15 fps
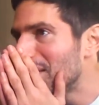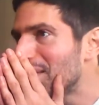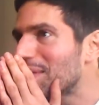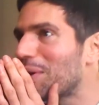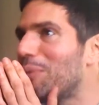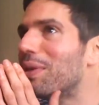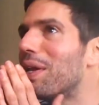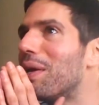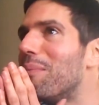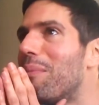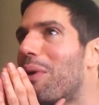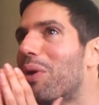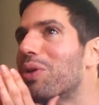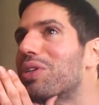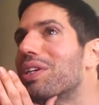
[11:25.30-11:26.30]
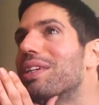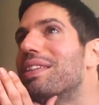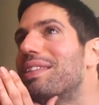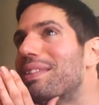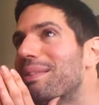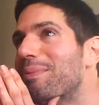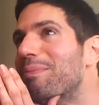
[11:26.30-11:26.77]
So many
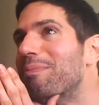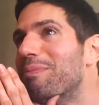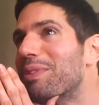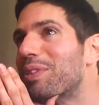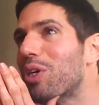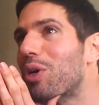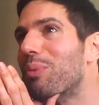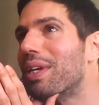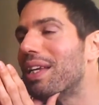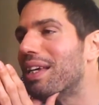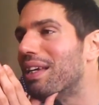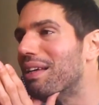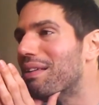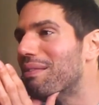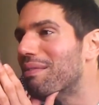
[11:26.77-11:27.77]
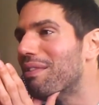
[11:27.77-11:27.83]
emotions, so many